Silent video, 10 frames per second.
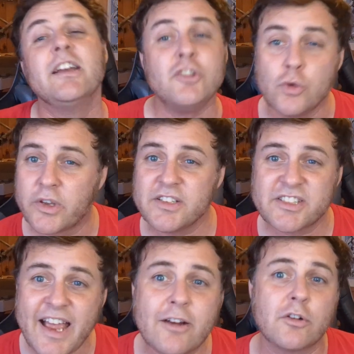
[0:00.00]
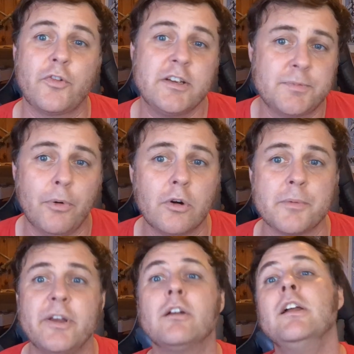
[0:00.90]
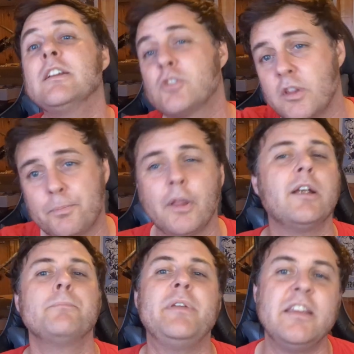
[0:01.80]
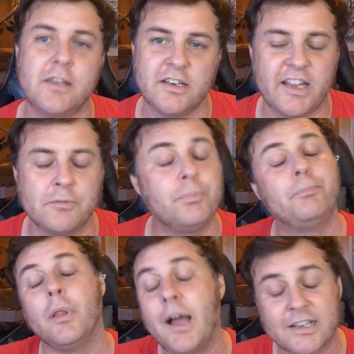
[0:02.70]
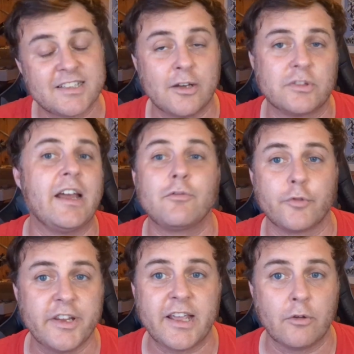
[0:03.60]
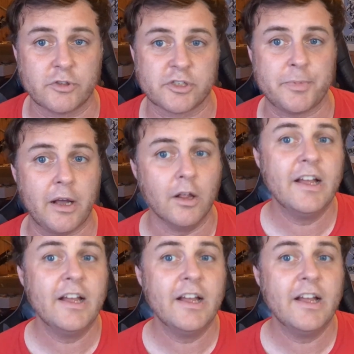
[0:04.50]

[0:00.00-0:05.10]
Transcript: you can sacrifice Boromir so that player B can then blast out that free counterspell.